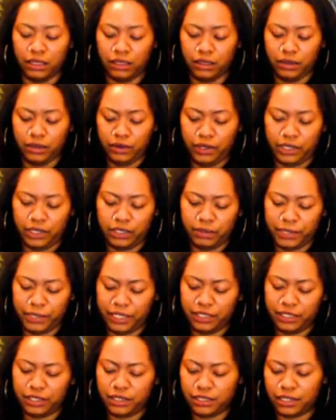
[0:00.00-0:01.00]
What is
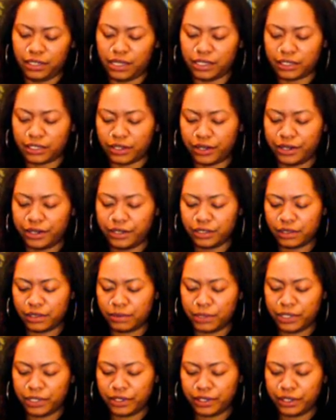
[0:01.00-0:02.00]
Pisces' last card?
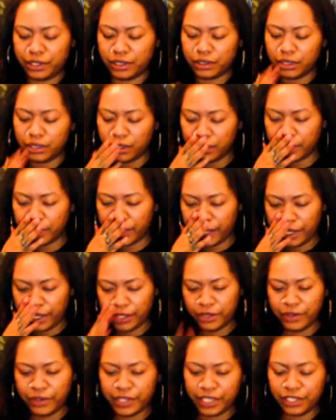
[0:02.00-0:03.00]
Spirit. Okay,
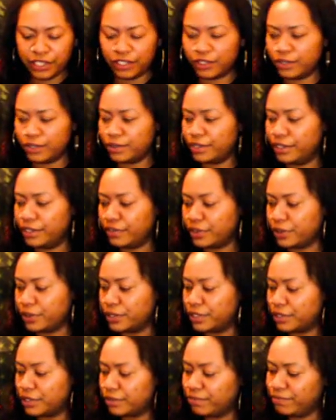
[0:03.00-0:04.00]
you get two, of
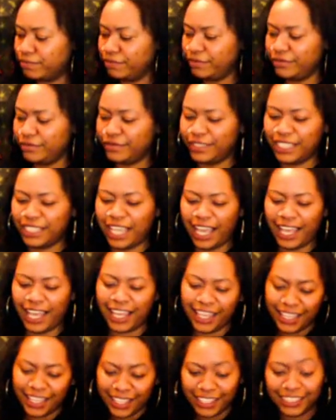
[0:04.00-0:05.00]
course. Look at
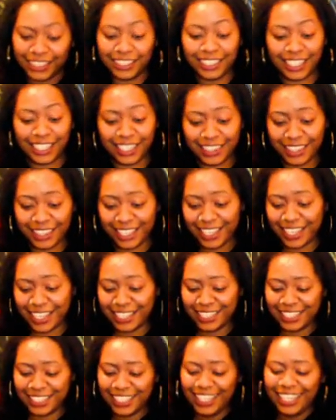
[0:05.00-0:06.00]

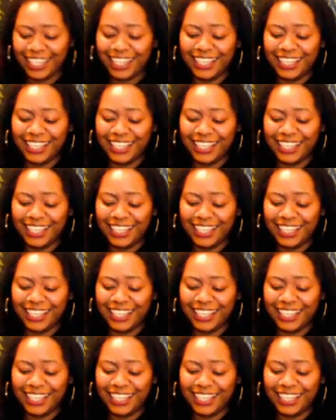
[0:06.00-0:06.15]
this.